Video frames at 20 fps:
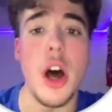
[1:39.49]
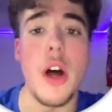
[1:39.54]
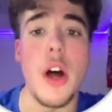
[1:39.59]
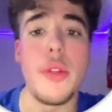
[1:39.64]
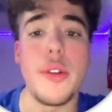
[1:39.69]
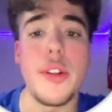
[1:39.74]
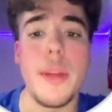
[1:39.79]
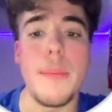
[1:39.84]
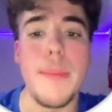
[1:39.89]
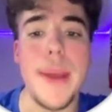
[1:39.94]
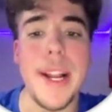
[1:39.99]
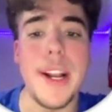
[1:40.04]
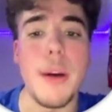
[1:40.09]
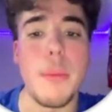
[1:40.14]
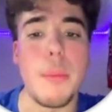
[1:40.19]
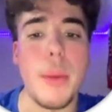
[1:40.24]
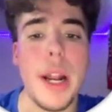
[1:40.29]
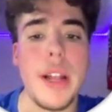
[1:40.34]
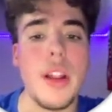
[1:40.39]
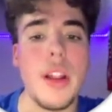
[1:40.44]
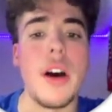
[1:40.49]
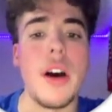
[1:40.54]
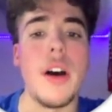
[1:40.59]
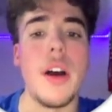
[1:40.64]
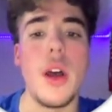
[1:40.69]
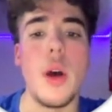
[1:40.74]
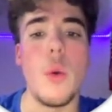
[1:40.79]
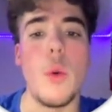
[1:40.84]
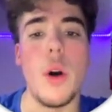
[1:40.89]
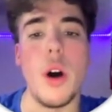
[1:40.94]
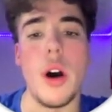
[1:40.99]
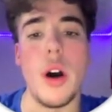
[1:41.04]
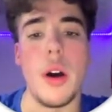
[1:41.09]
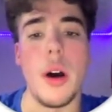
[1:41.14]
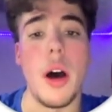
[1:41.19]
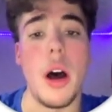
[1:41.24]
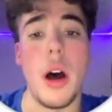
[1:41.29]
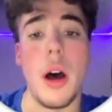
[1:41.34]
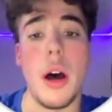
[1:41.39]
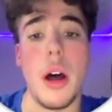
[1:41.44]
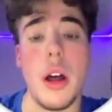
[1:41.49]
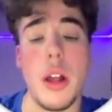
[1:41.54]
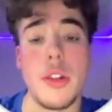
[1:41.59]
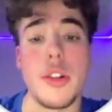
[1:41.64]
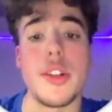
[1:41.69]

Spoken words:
under the big umbrella, under the